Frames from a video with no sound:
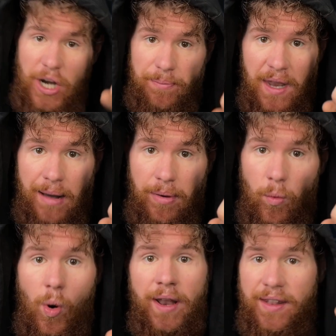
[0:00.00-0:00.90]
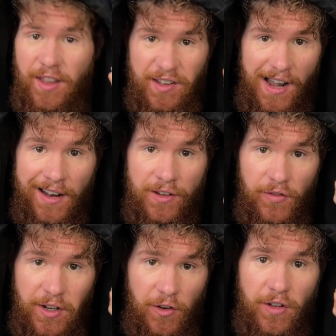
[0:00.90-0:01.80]
Chapter number one, the science of
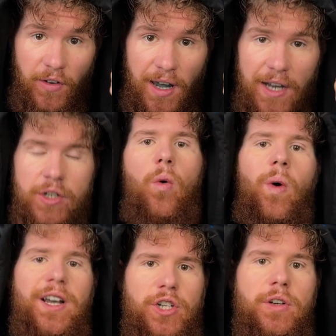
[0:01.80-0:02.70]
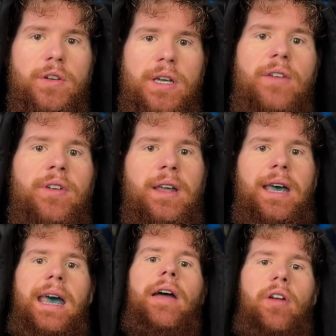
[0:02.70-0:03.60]
detoxification. Why should you even
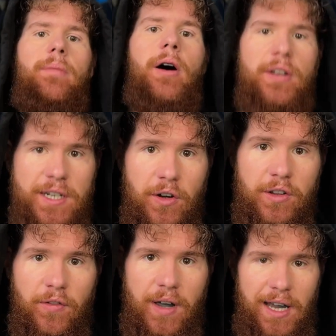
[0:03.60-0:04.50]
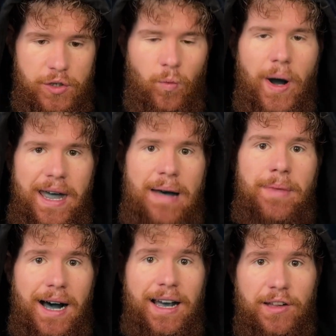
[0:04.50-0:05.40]
care about detoxification? Why
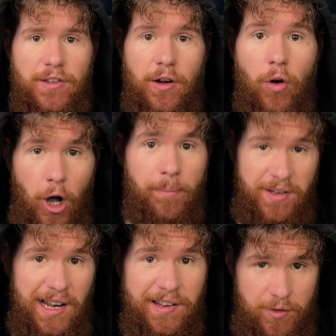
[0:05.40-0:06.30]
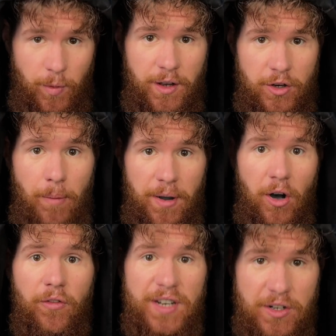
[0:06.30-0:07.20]
am I so obsessed with the topic
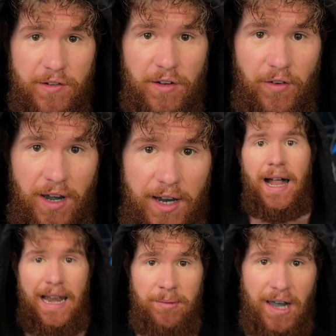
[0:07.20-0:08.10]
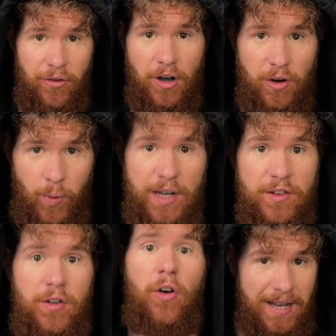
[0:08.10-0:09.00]
of detoxification? Let me give you a quick
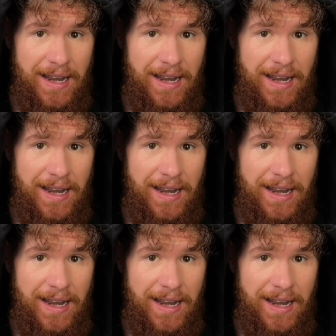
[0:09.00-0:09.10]
story.